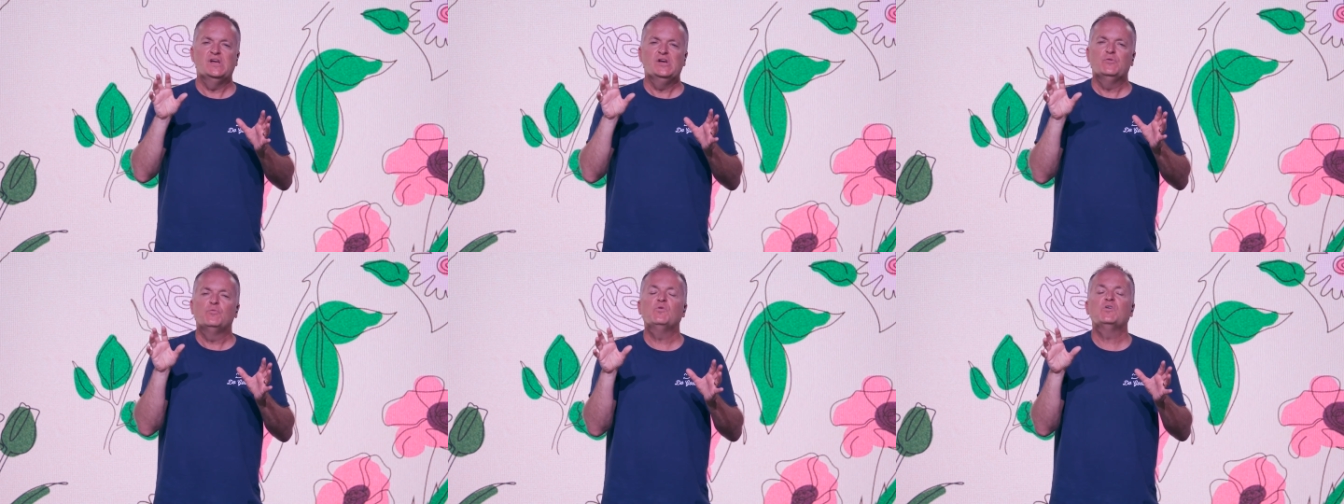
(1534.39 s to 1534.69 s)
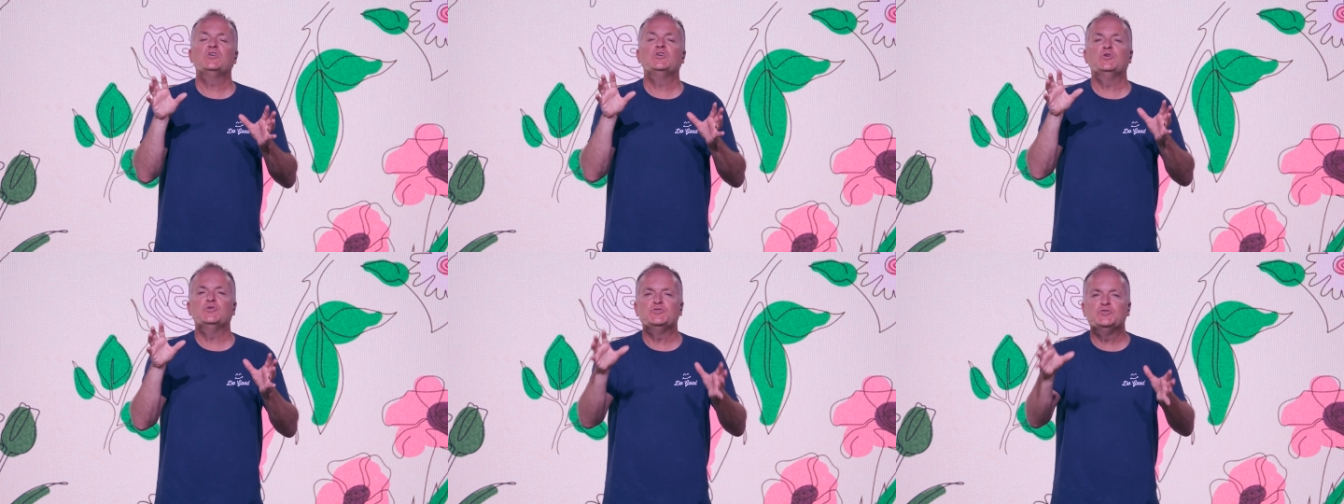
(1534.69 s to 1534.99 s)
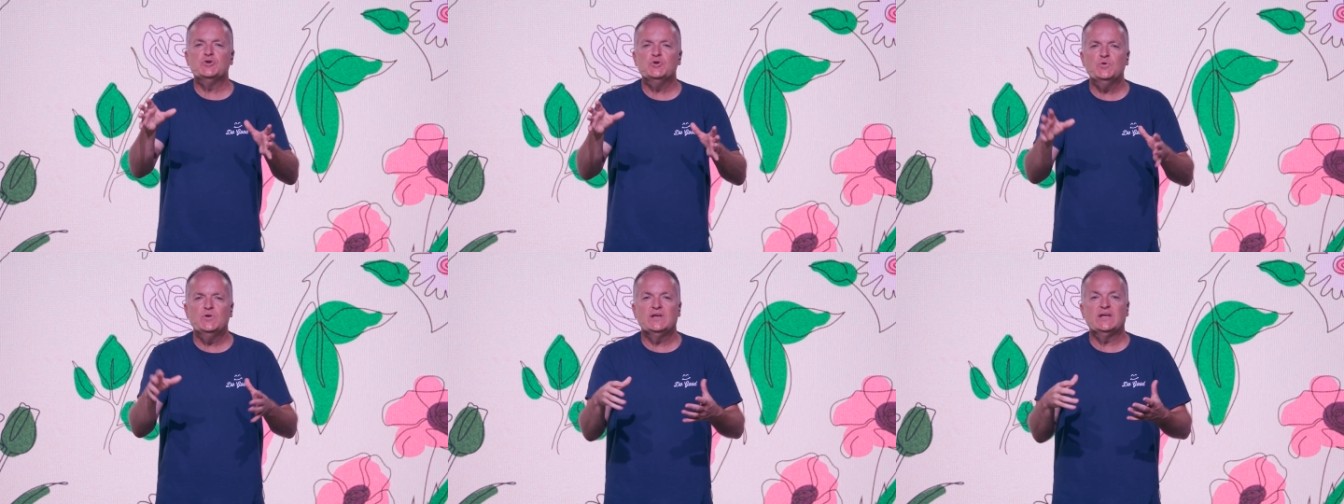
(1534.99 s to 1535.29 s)
what you're
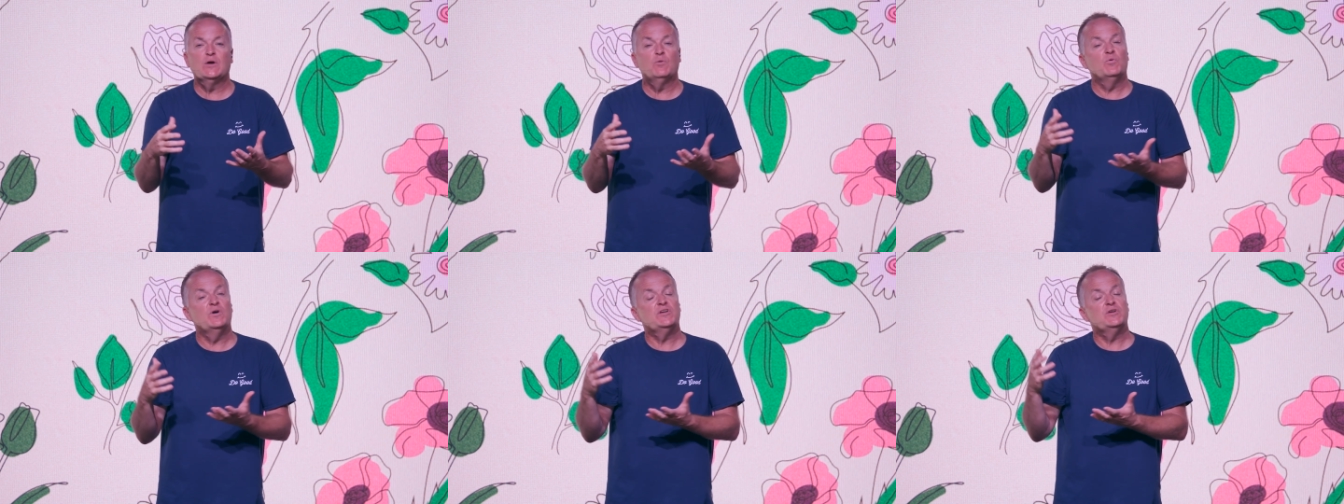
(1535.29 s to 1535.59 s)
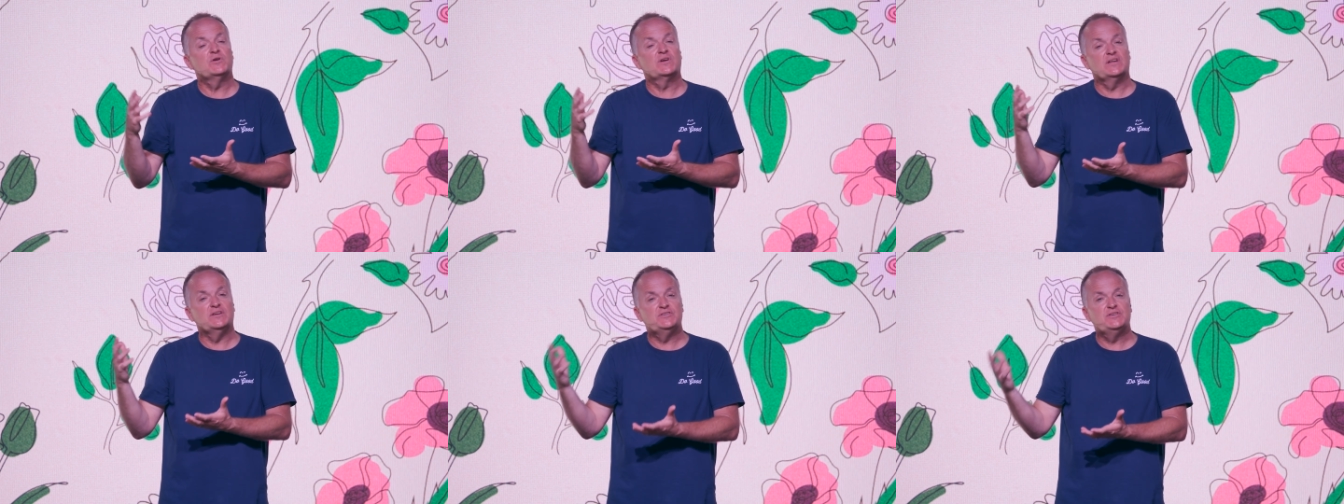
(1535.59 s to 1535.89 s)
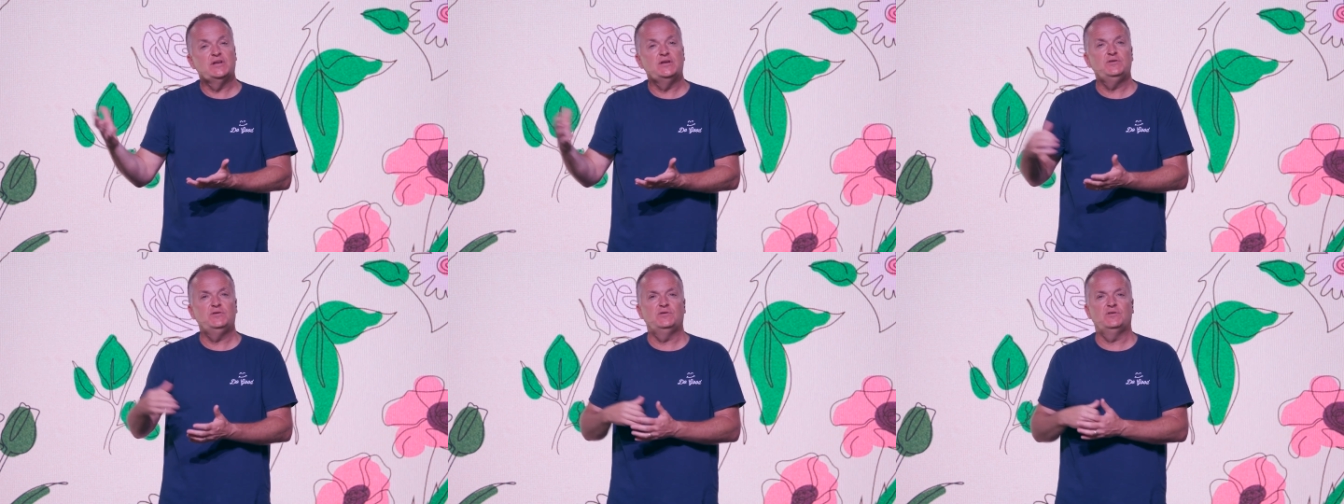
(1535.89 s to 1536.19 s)
doing and what you
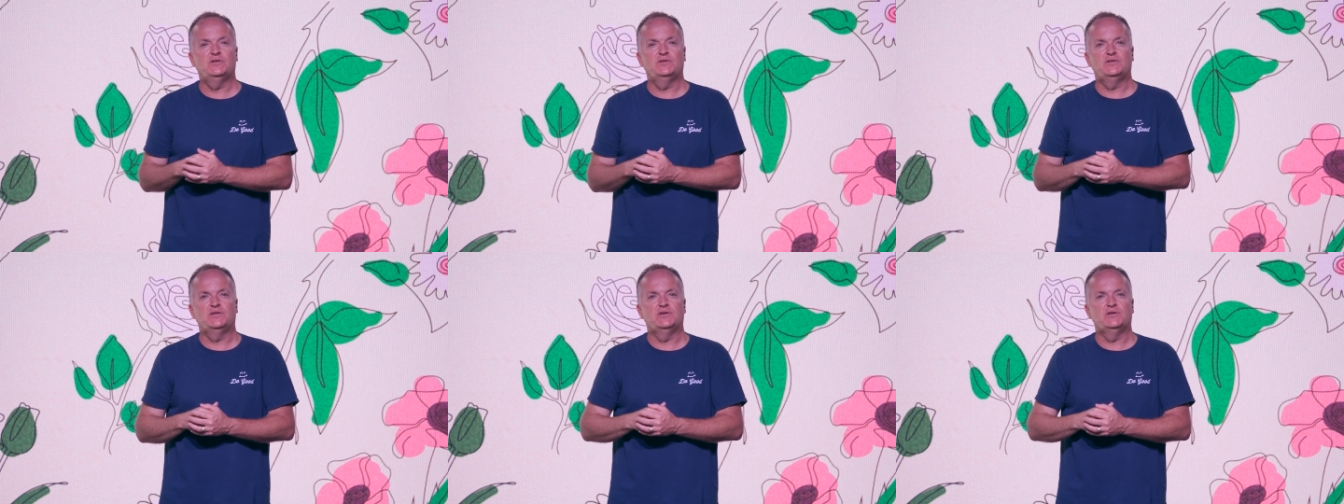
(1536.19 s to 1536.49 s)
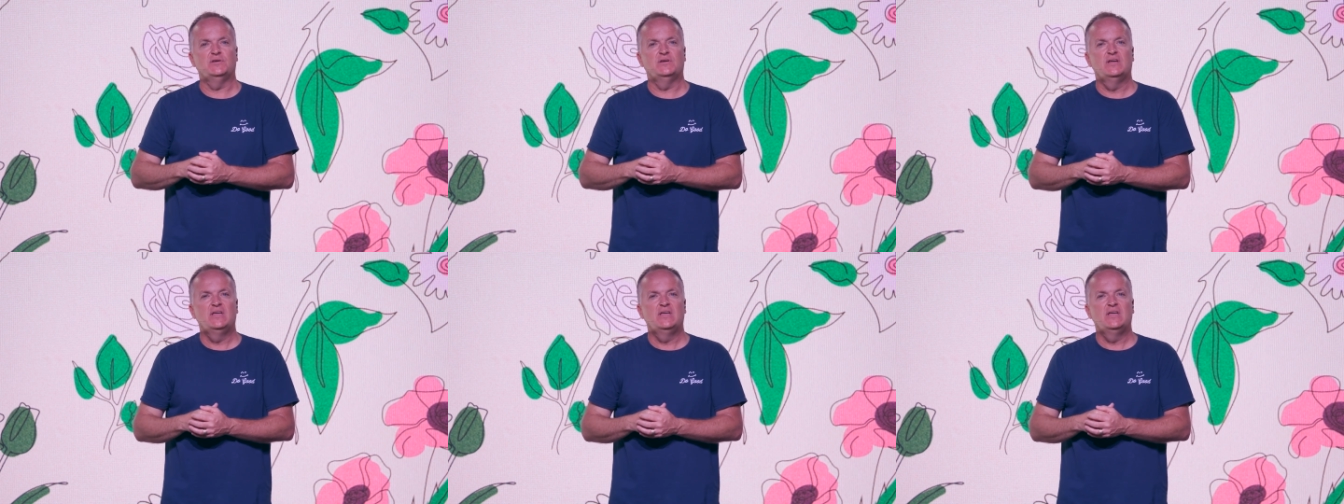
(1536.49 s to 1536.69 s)
continue to do.